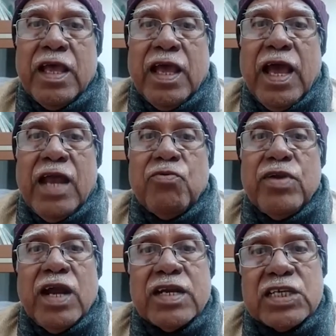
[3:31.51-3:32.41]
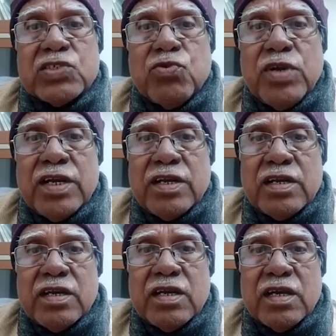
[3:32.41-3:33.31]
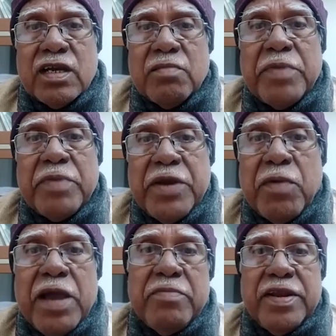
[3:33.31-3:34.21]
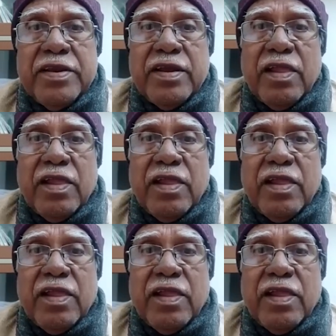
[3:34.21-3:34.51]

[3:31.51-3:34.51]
And we understood it bit by bit.